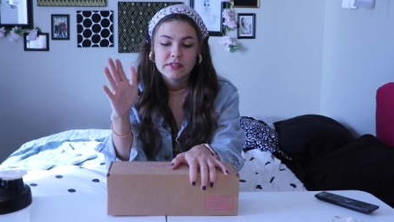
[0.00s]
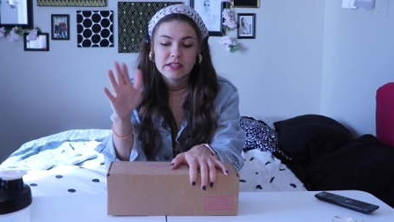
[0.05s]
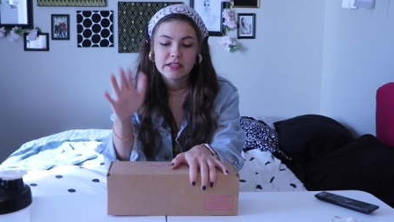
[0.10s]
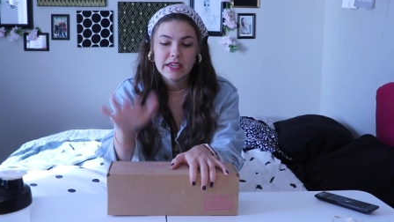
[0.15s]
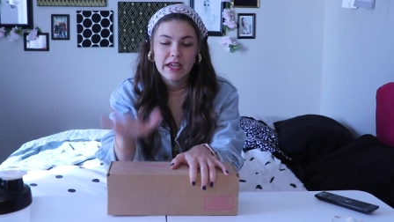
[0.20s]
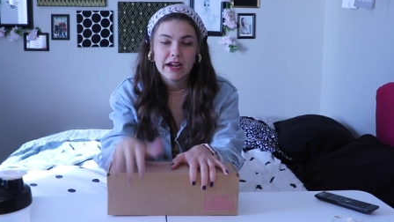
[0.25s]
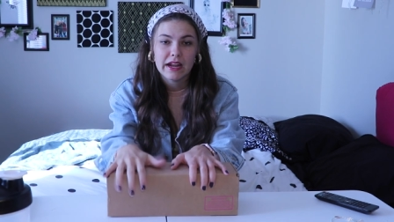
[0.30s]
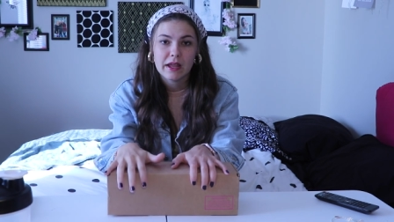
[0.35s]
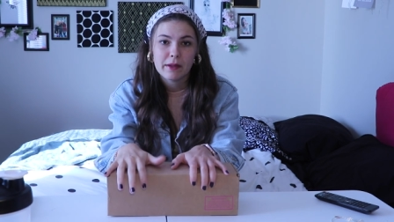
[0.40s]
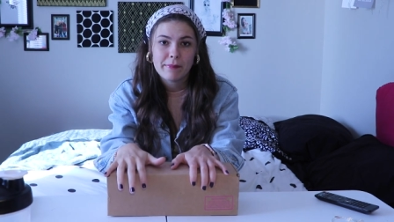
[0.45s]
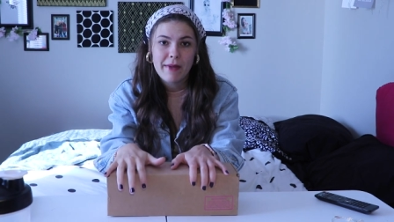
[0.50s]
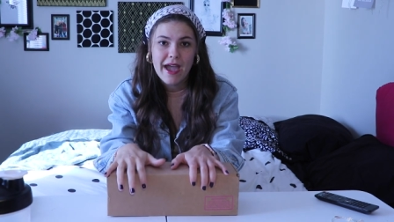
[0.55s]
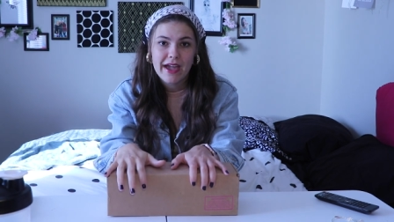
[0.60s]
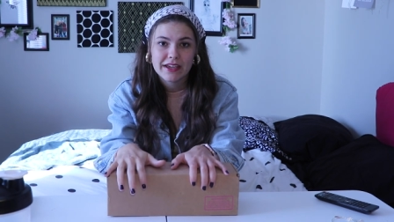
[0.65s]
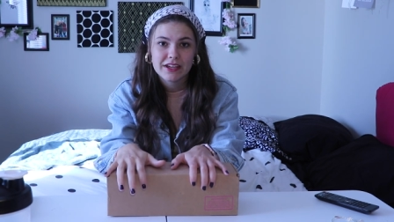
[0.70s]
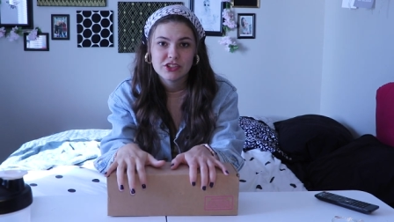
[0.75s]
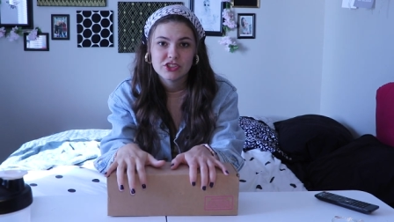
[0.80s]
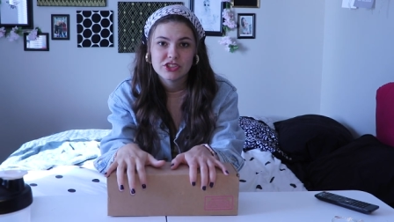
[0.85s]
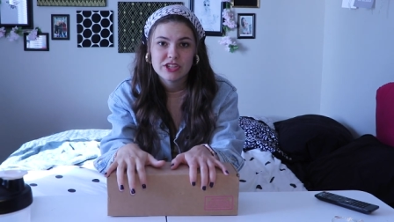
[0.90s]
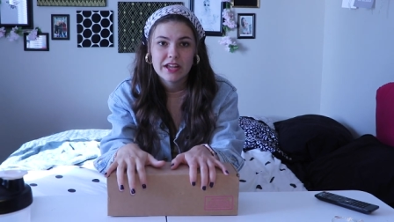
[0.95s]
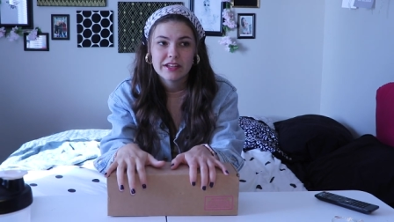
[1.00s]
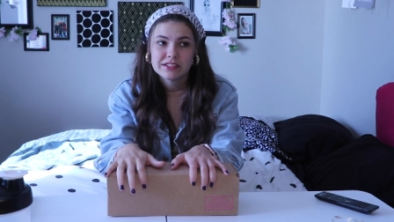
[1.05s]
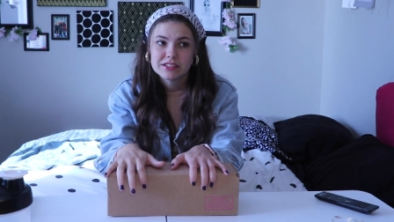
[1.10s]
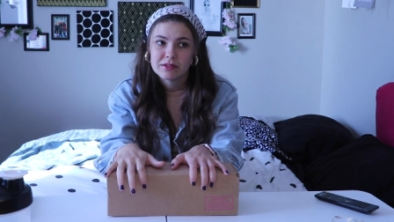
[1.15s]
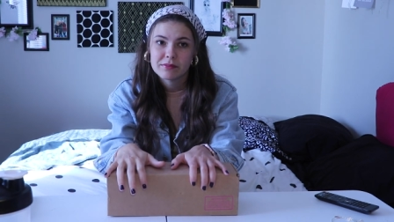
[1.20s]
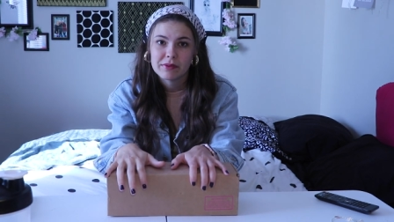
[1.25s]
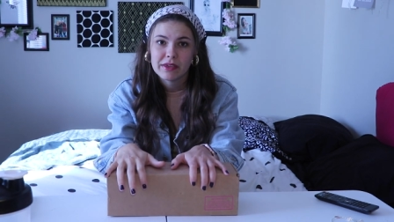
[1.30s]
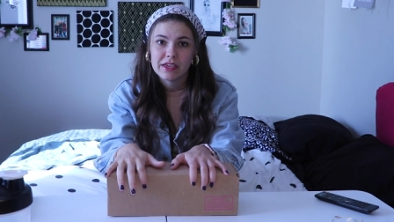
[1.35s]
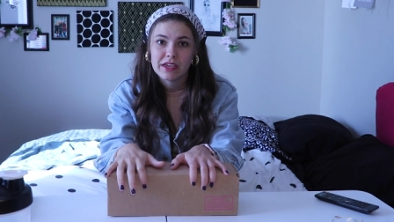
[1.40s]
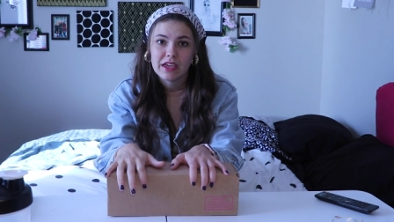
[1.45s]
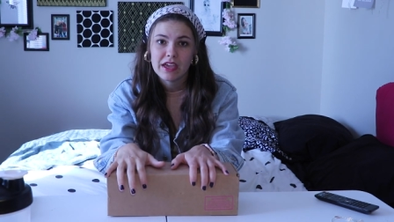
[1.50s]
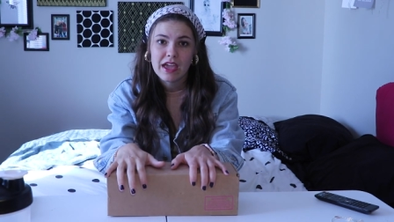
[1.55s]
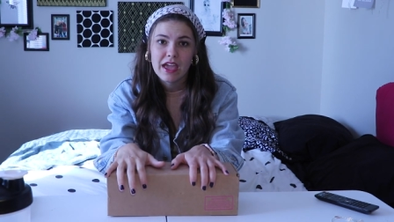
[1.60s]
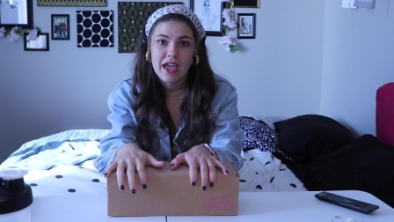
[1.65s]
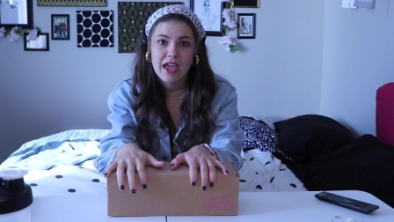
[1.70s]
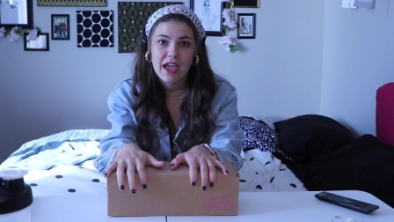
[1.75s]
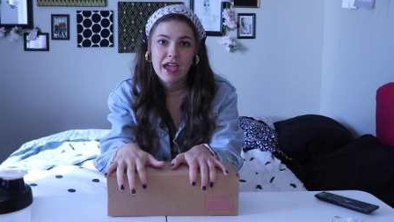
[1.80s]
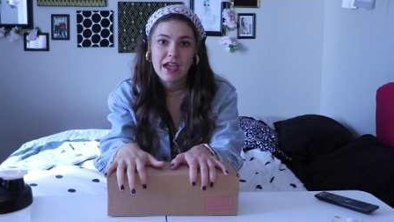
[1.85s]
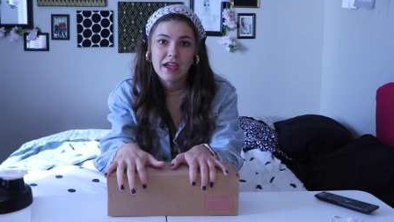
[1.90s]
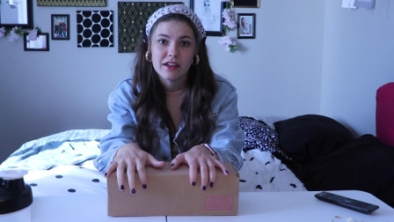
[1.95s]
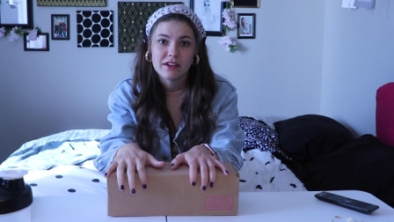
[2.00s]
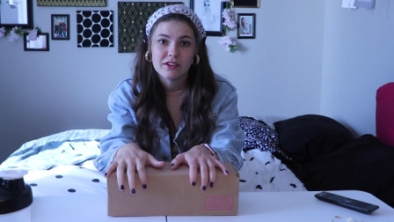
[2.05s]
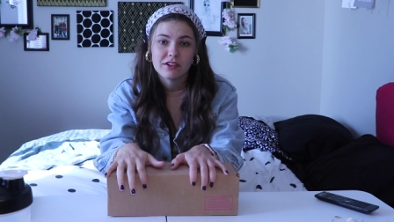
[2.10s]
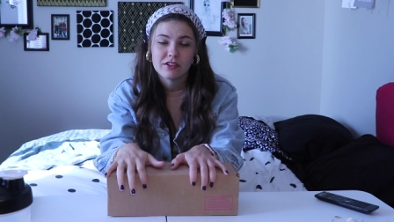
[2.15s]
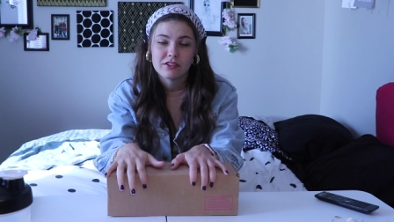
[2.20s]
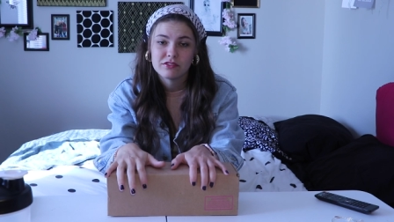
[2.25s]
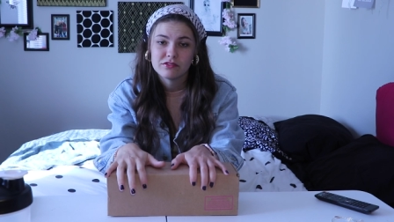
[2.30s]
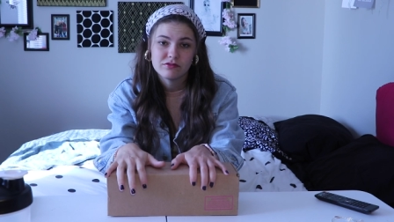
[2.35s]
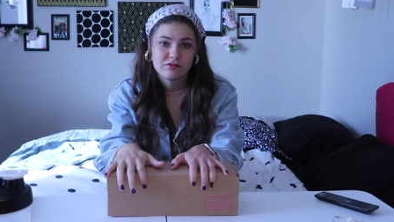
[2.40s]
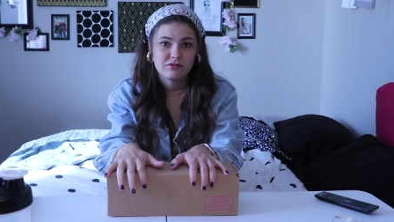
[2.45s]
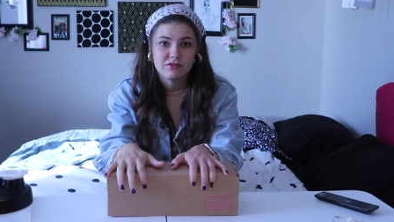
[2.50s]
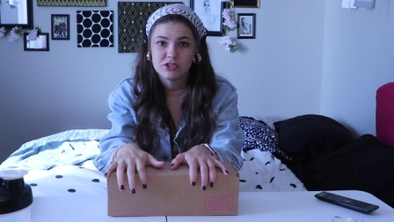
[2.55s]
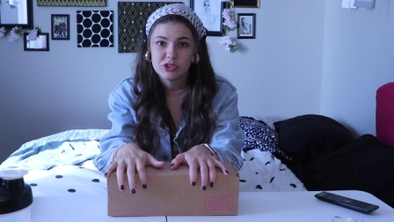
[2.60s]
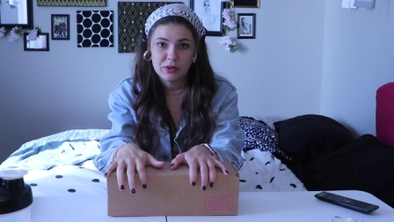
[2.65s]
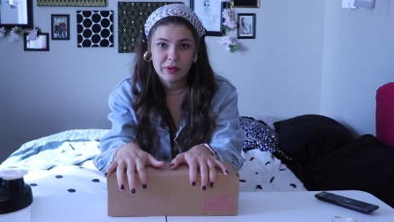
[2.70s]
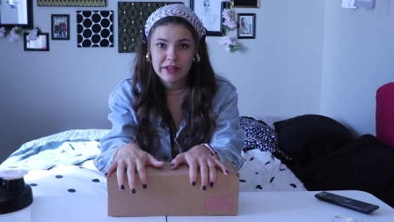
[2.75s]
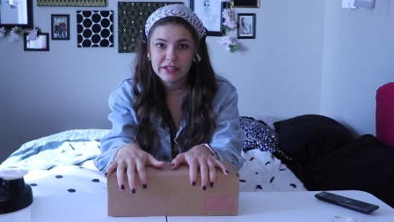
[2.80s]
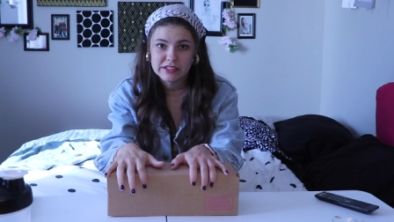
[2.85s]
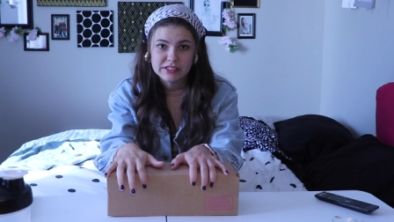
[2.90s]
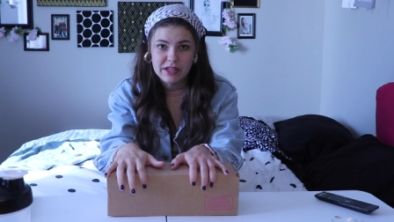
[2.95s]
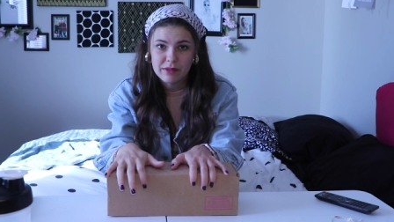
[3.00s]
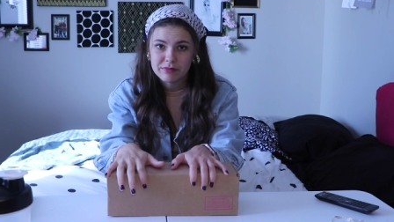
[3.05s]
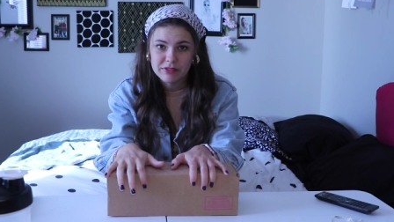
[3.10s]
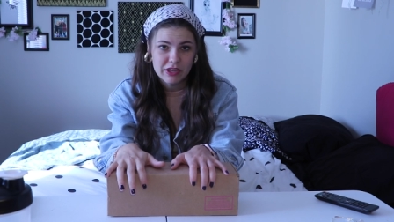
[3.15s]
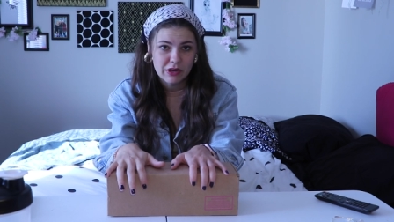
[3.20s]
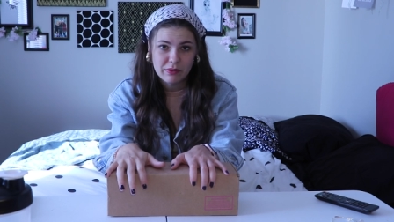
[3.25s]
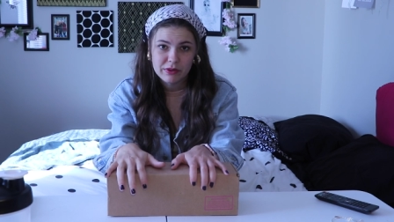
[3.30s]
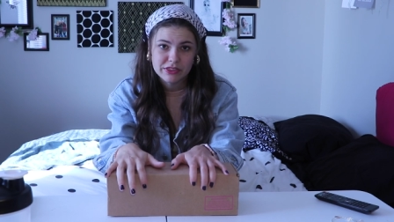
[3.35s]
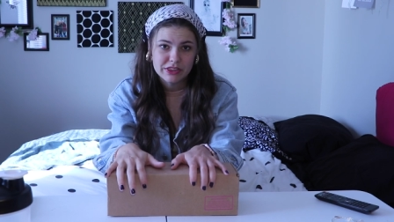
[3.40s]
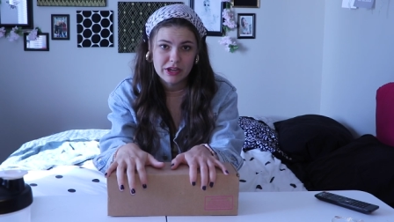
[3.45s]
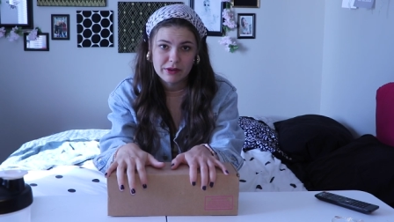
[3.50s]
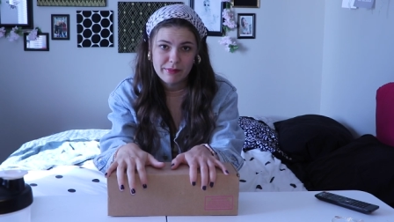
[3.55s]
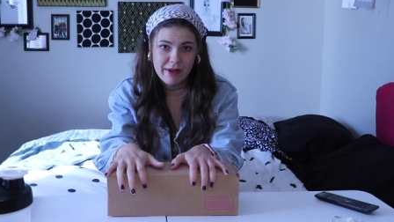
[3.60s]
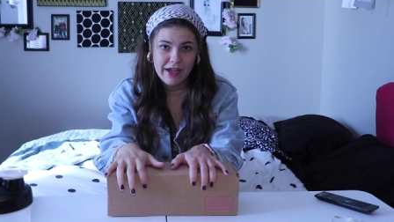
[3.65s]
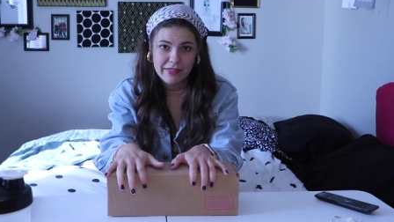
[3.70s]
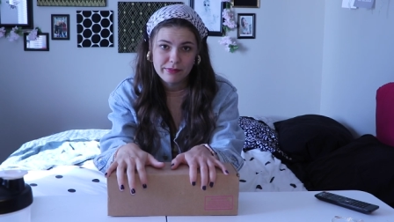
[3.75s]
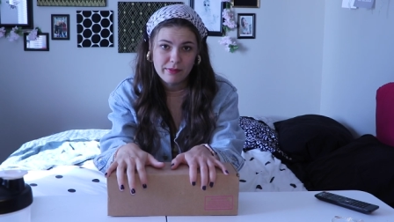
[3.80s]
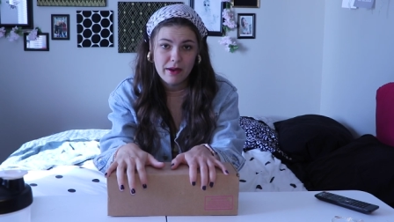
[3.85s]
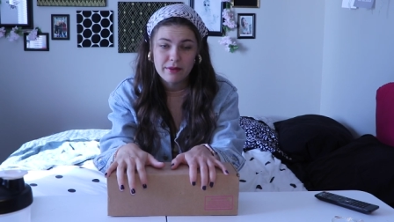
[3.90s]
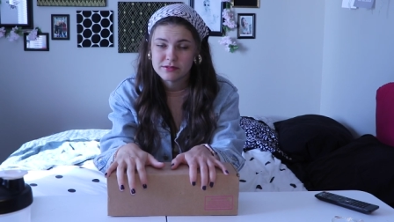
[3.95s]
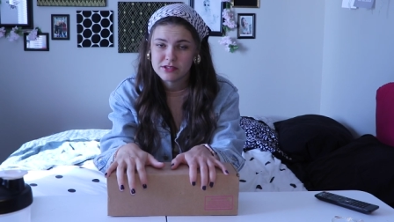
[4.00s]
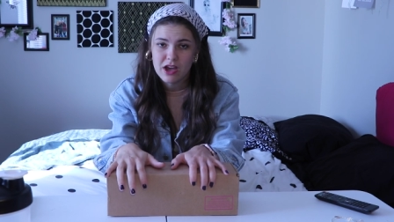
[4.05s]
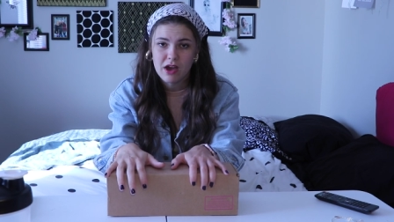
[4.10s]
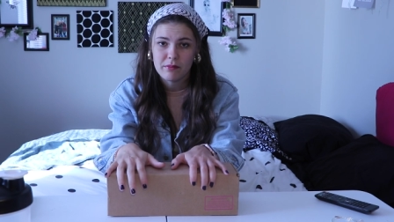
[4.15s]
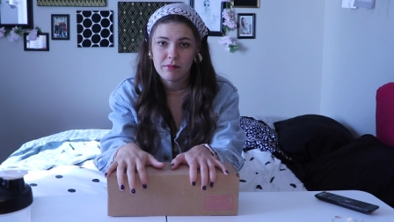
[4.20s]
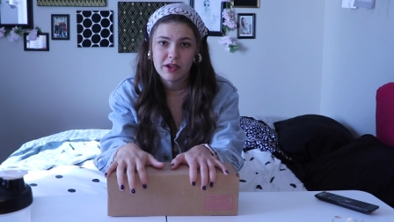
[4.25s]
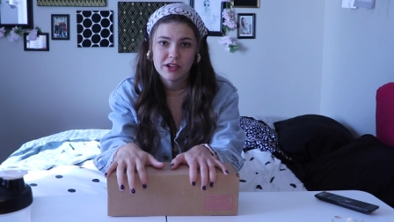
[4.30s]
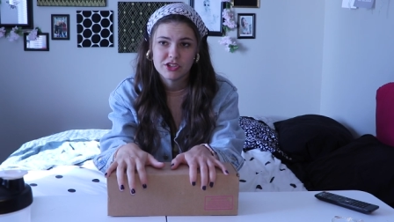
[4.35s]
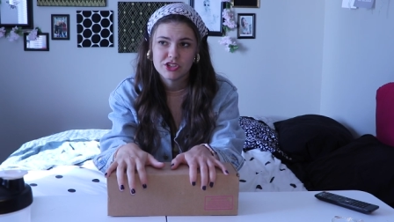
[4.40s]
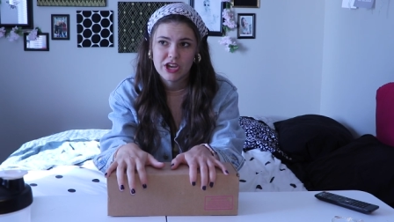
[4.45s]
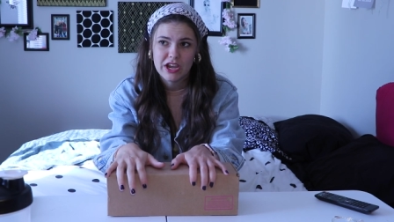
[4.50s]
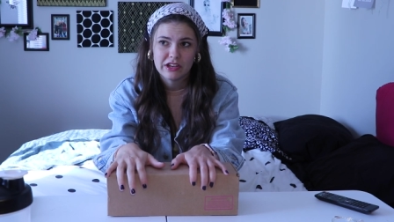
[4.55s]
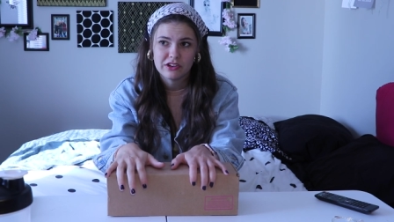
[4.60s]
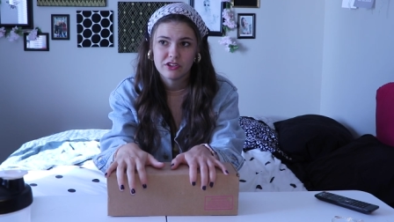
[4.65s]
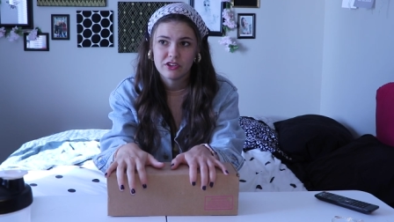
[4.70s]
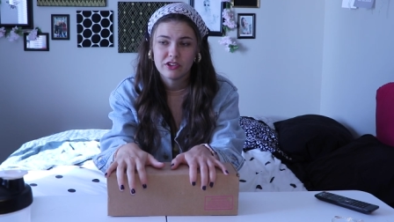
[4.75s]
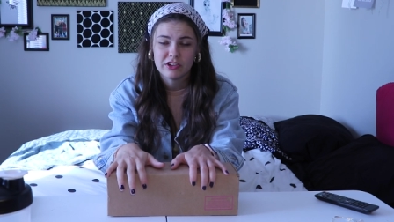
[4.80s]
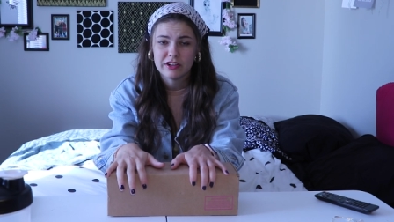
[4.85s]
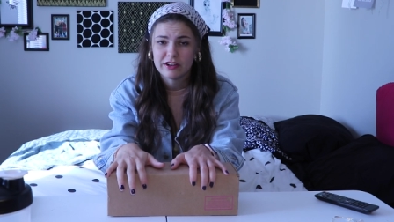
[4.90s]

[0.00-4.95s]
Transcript: getting a package sent to me and doing something with their bath bombs on my channel.